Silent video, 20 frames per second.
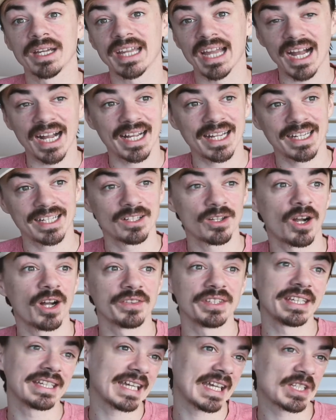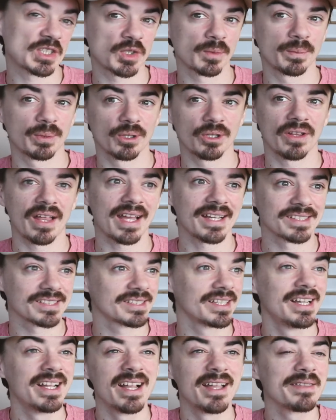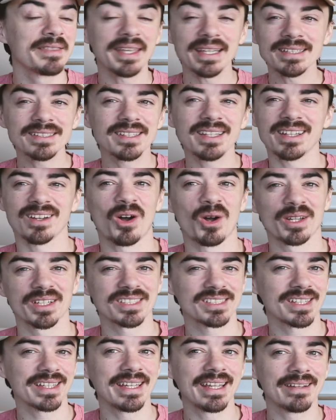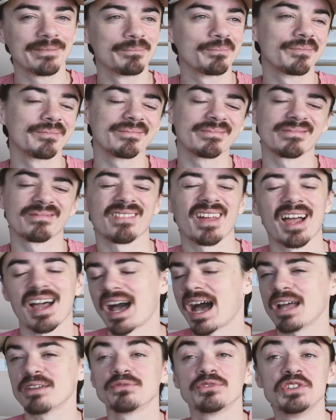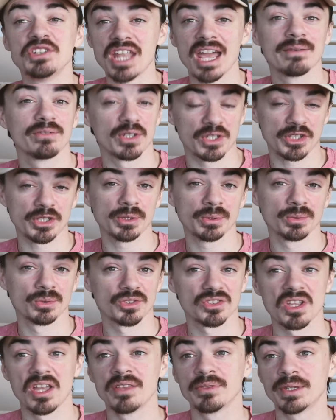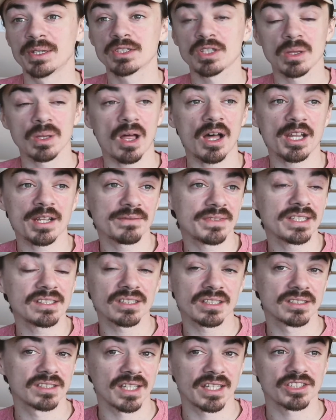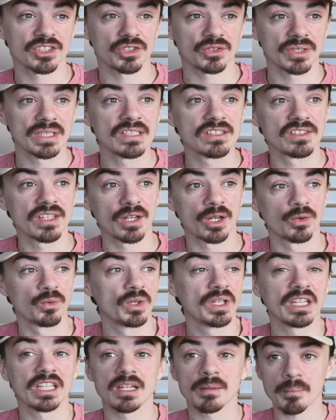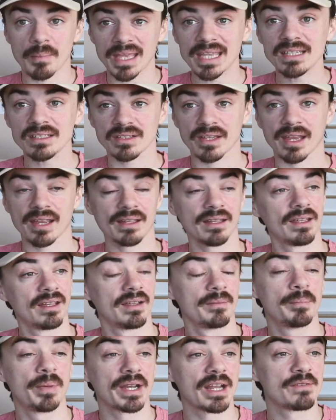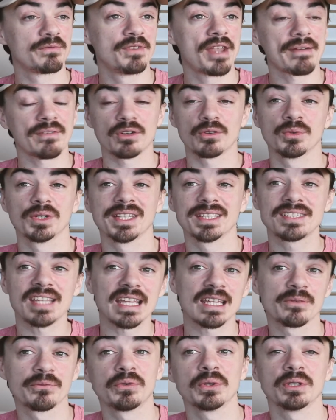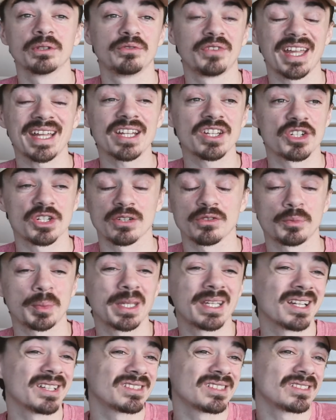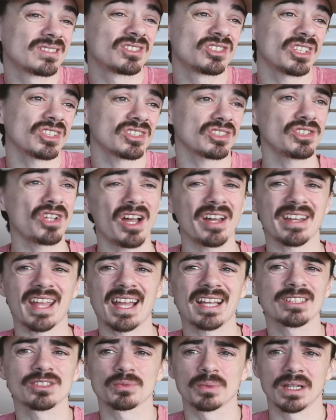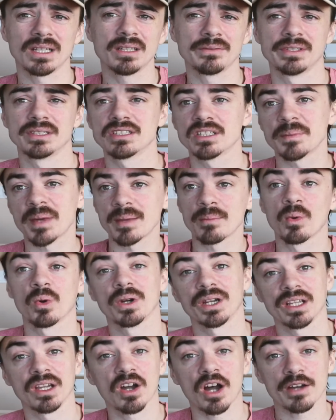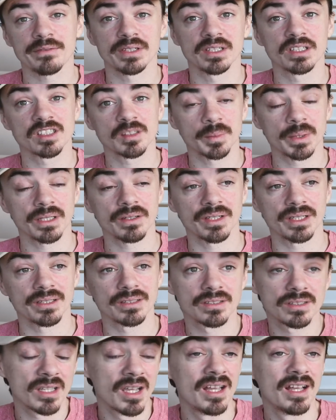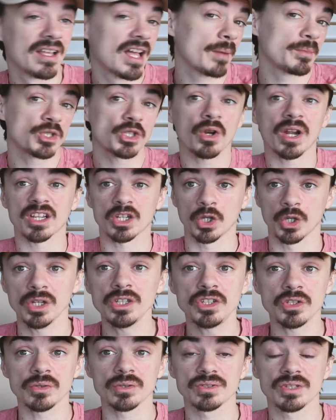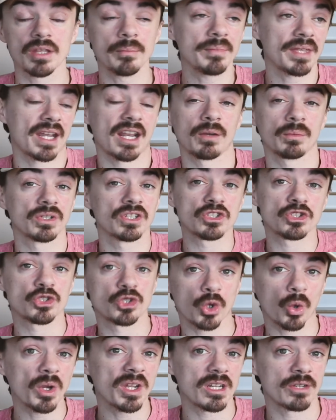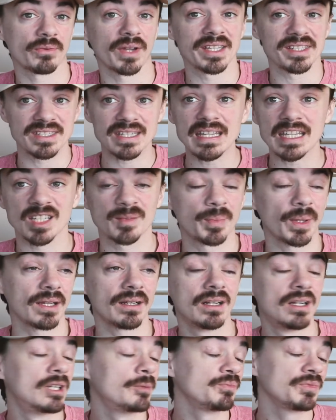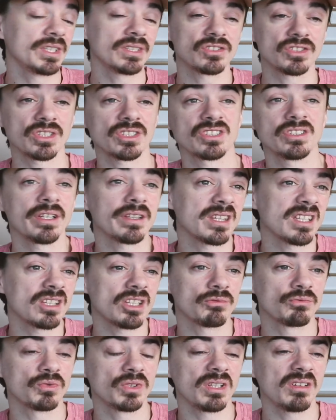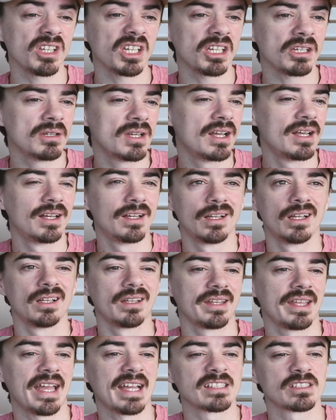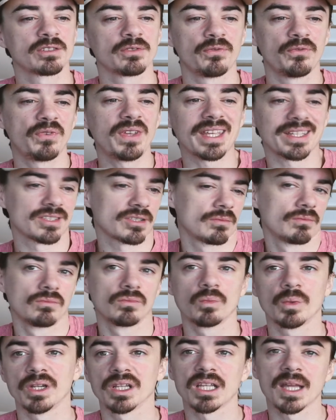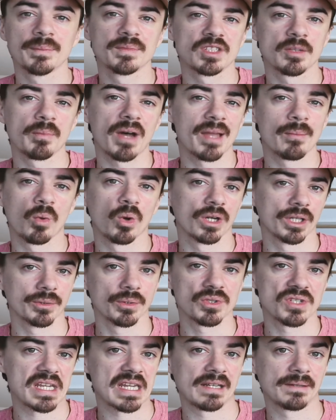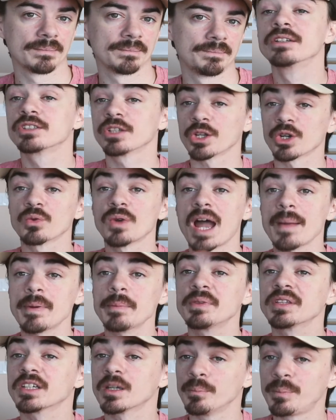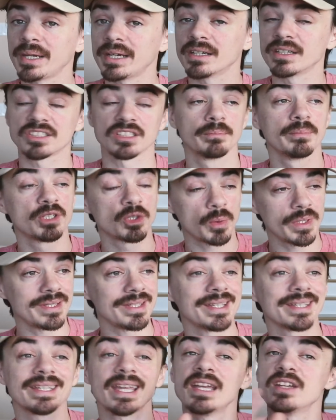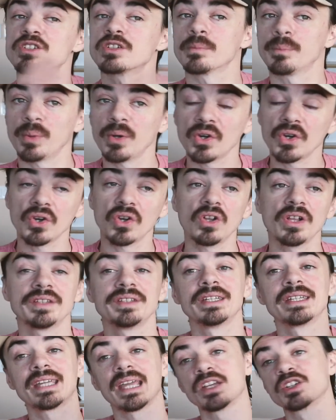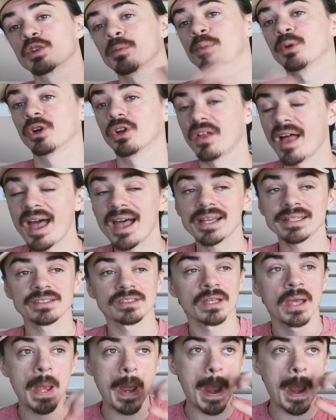guide on the Acacia Pearl S. Things that honestly, I've never used. There's a lot of these accessories that are really amazing, but I've never really taken full advantage of because it's just not as relevant to my morning coffee experience. I'm sure I could use them and I would enjoy it if I did, but it's just nothing that really has fit when it comes to my morning routine. So to wrap up the comparison between the Acacia Pearl and the Acacia Pearl S,